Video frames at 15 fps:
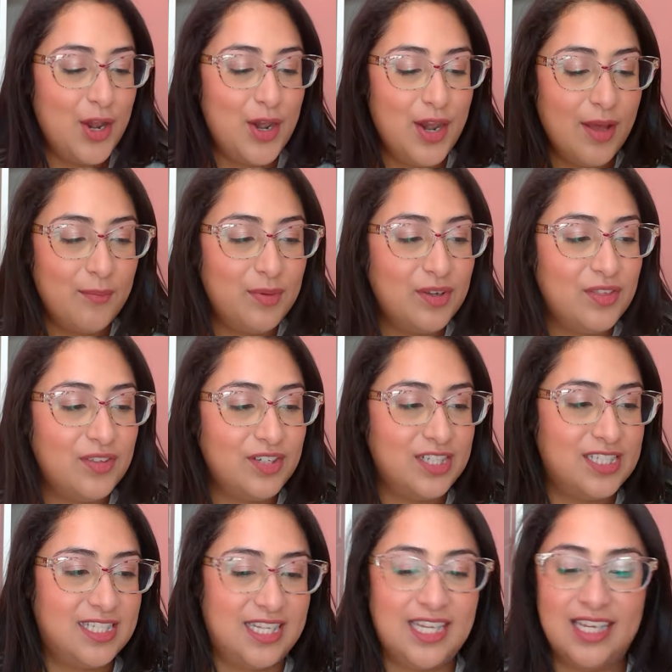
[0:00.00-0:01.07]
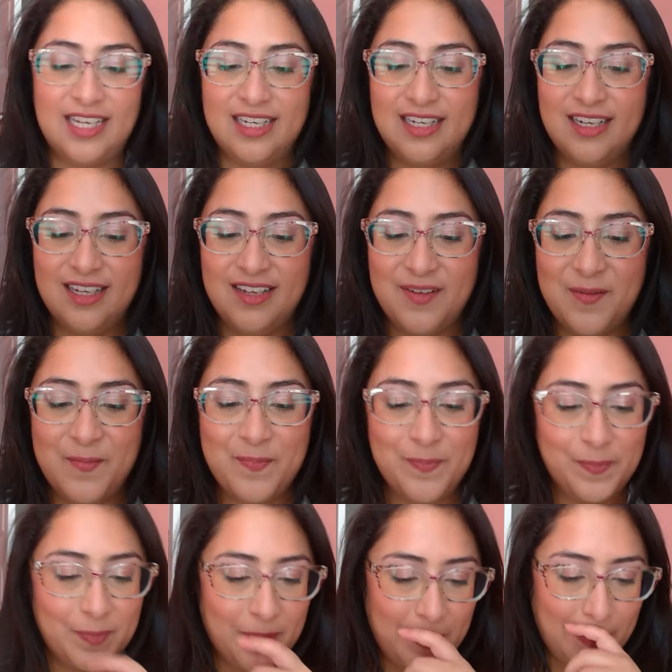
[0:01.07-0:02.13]
Number 13,
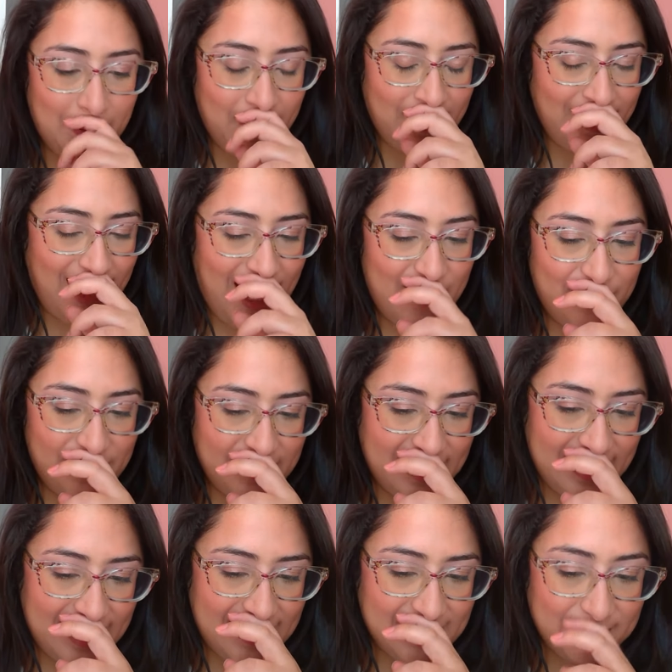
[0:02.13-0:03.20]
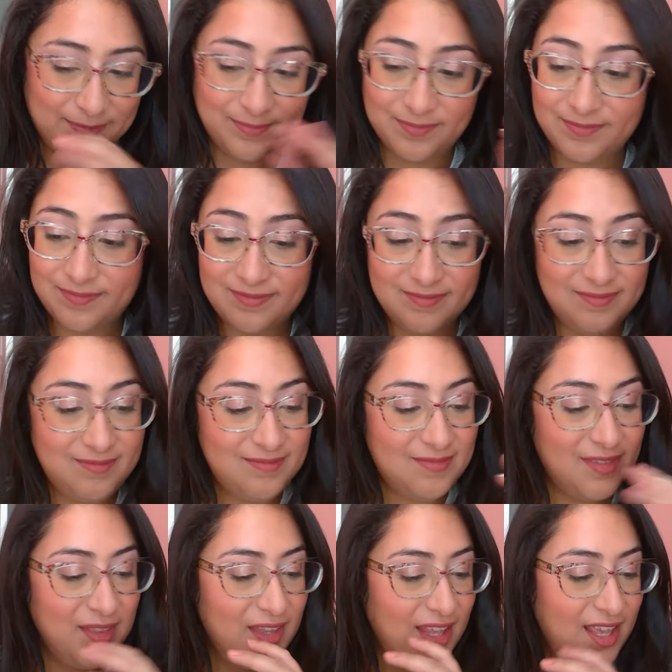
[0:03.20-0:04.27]
I feel like
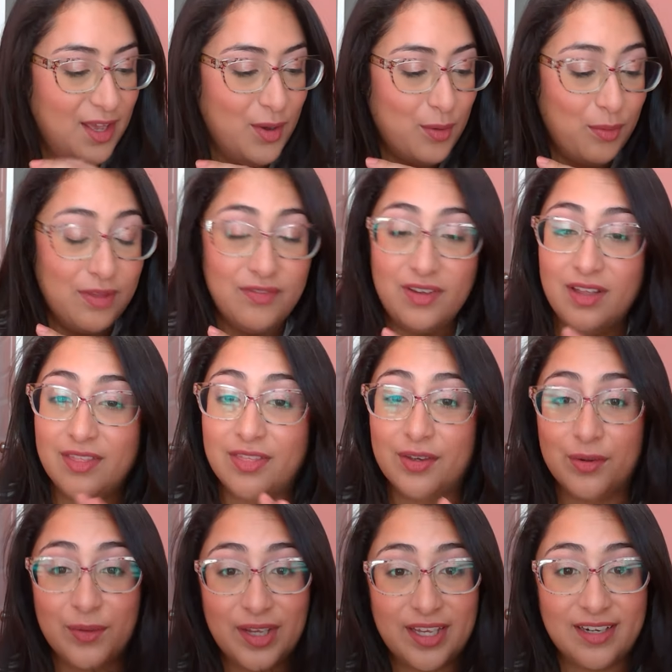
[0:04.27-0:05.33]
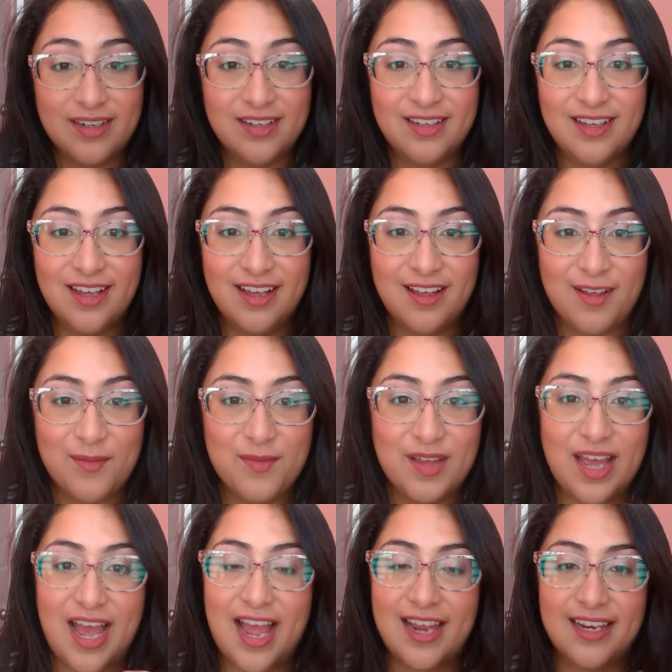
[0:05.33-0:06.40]
we've gone through it.
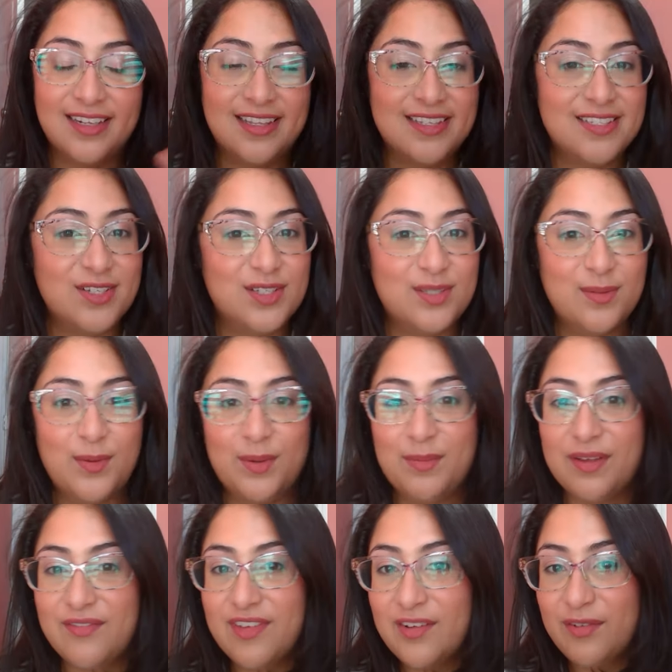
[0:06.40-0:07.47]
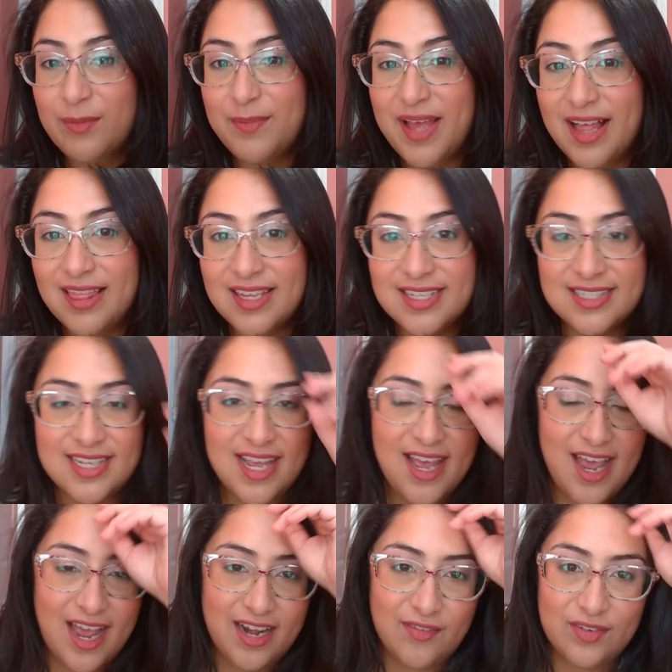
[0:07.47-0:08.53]
This used to be one of my favorite palettes,
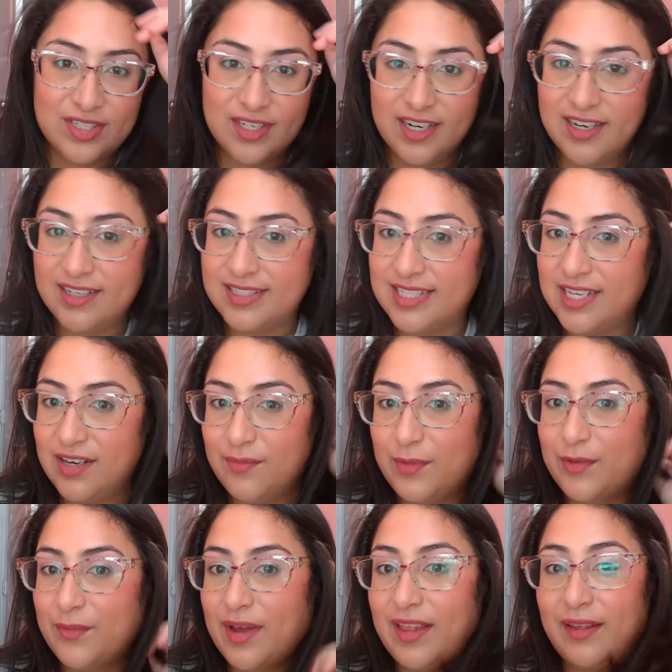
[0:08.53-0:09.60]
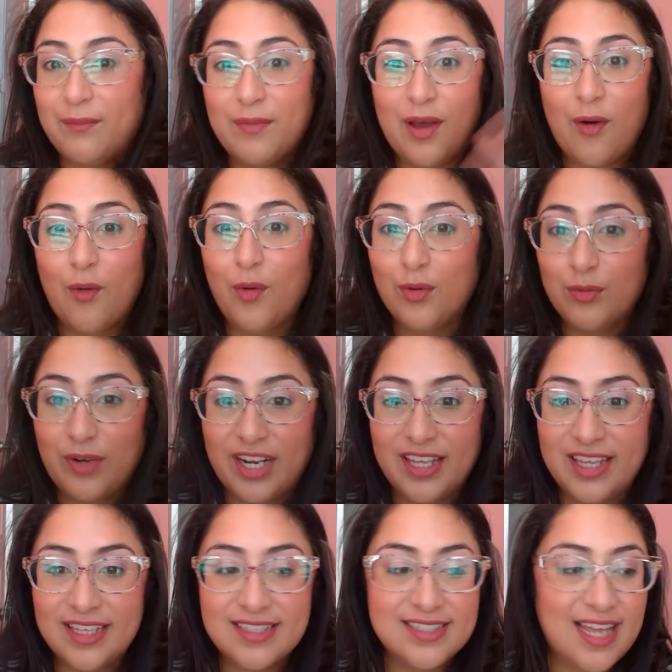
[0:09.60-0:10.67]
and if you've seen any of my old
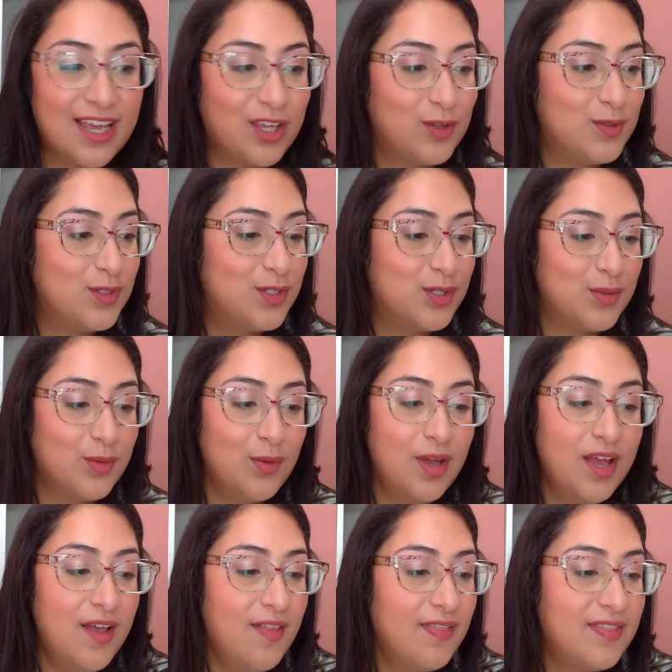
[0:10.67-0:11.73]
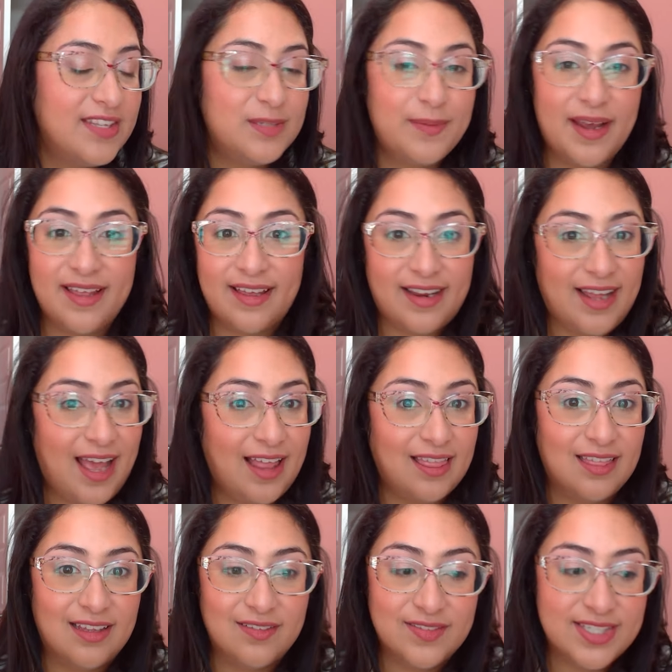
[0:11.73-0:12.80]
rankings, I used to, this palette, I
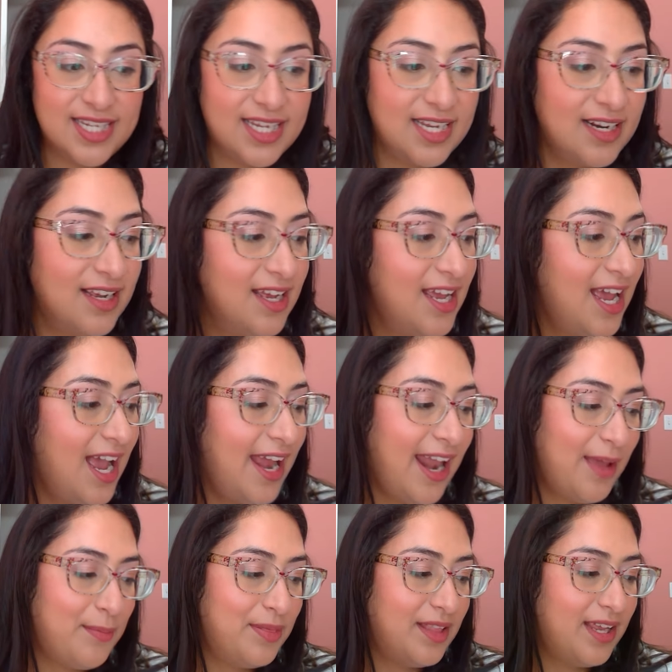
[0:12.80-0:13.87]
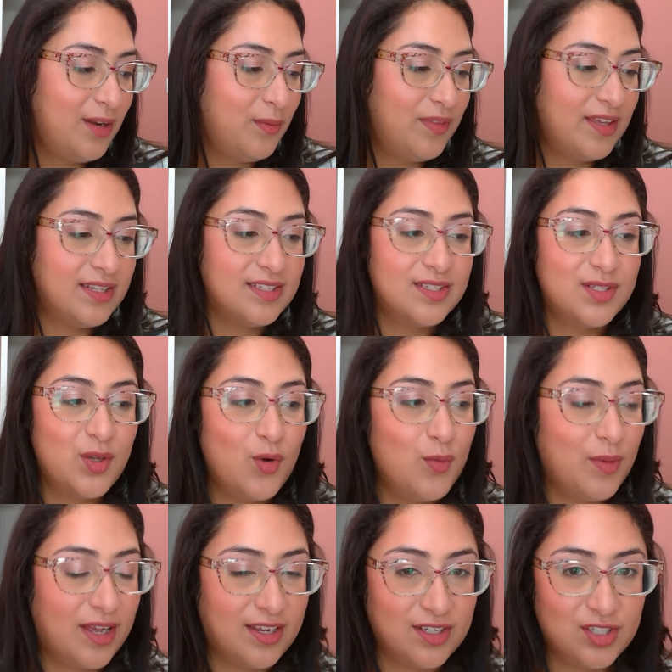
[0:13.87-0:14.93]
loved it, and I played with it so
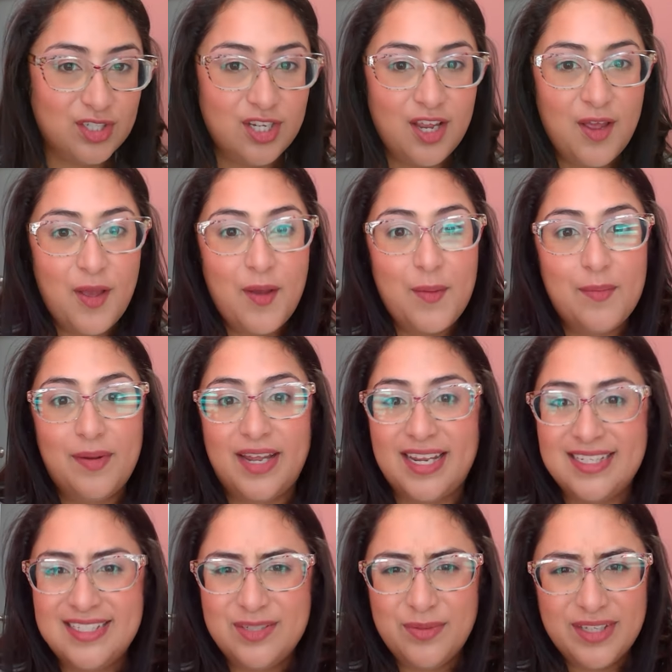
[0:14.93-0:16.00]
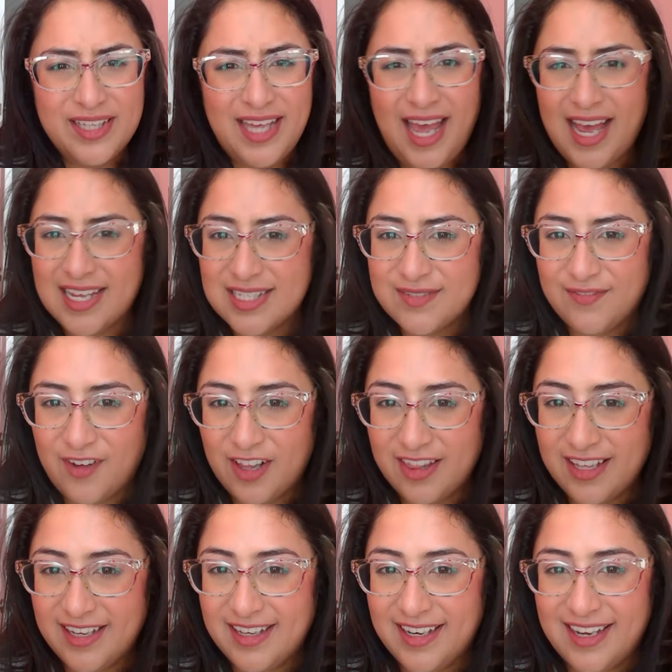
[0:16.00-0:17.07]
much, but it really has
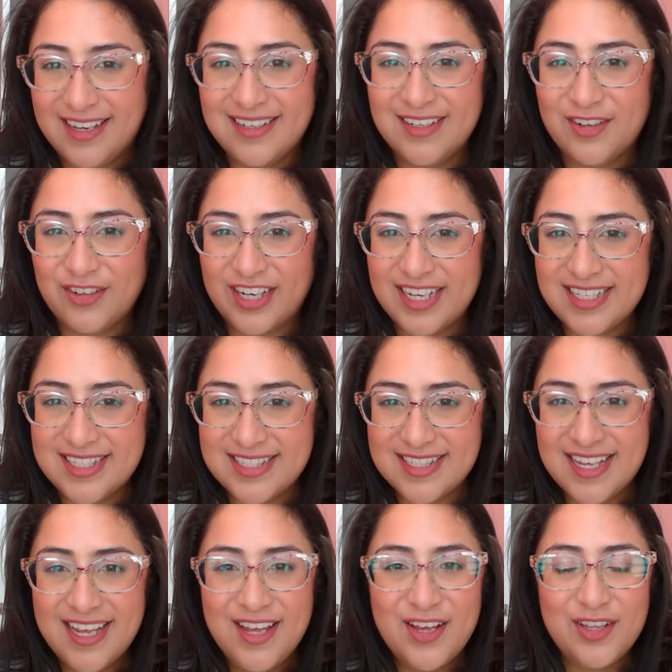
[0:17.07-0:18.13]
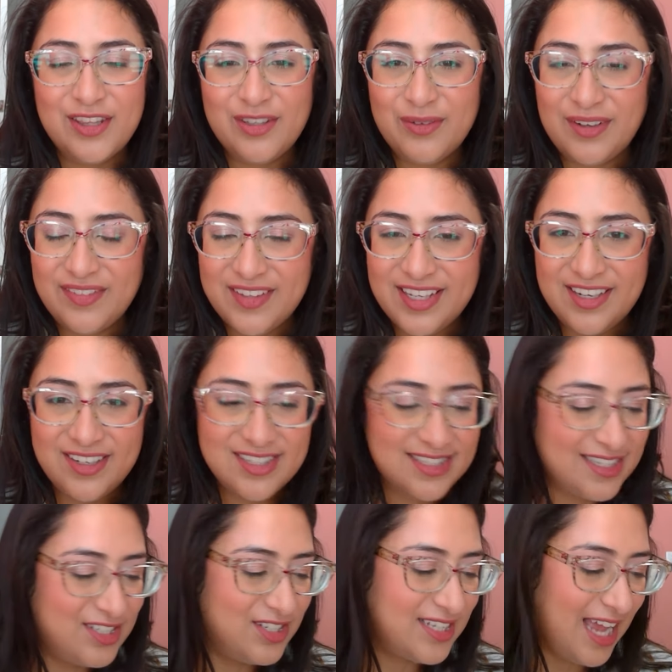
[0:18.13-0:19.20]
fallen in grace throughout the years.
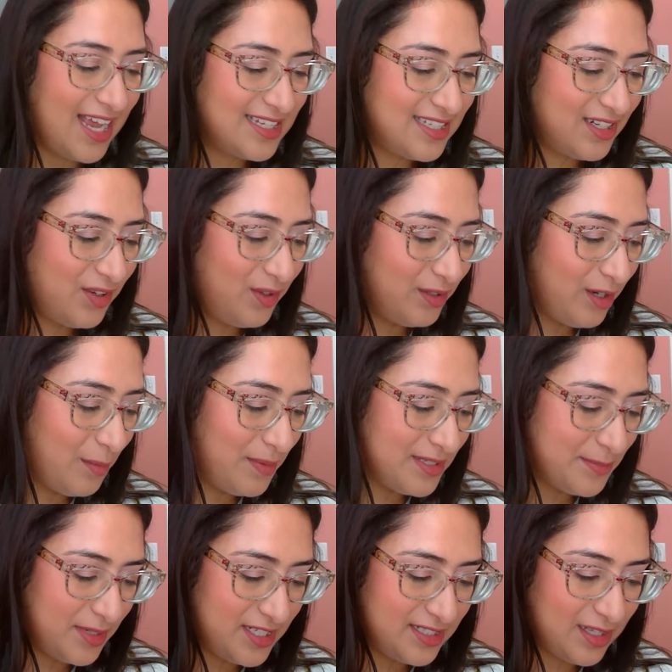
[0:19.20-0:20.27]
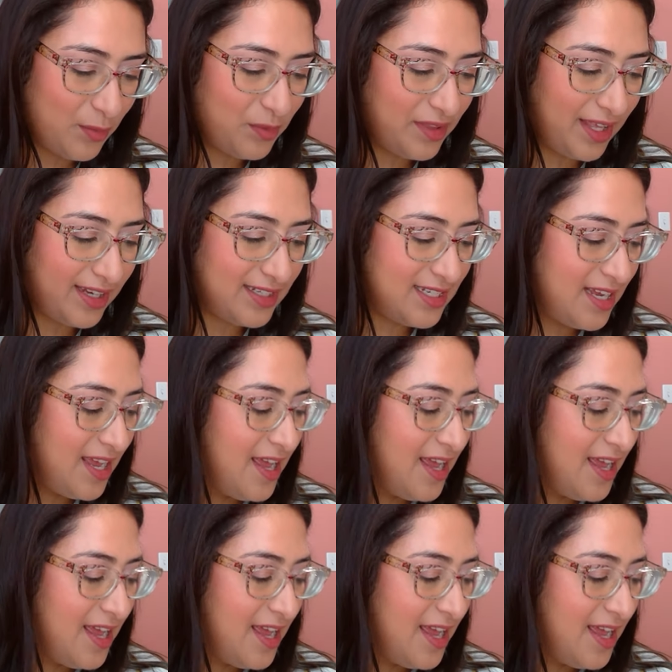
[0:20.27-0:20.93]
It just hasn't held up as much as I would like.